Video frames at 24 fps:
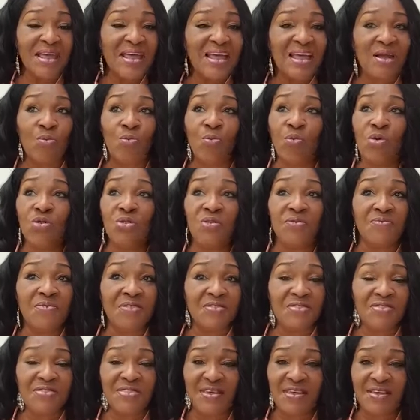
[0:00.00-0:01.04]
And one of the
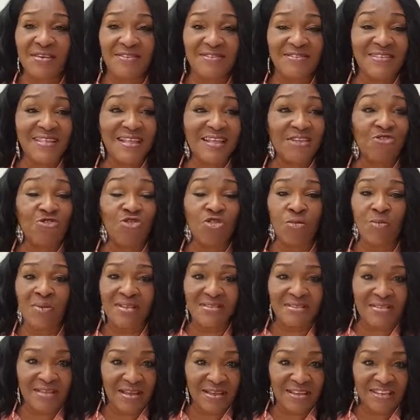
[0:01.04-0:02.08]
things that
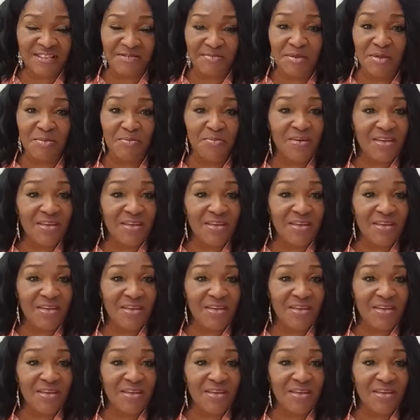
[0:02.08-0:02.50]
traumatized me